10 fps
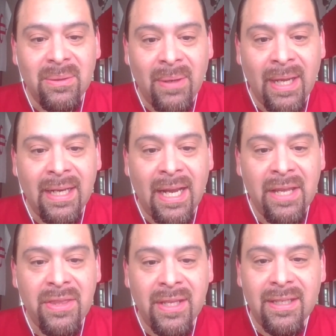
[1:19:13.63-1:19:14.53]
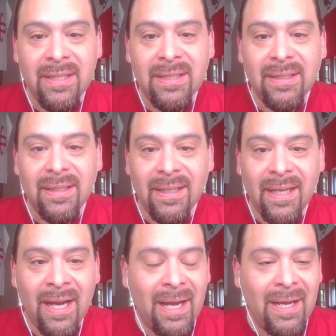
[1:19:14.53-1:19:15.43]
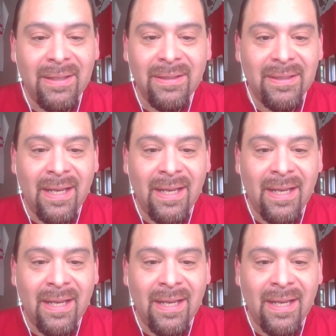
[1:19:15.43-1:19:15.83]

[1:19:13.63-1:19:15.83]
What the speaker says: right? I think I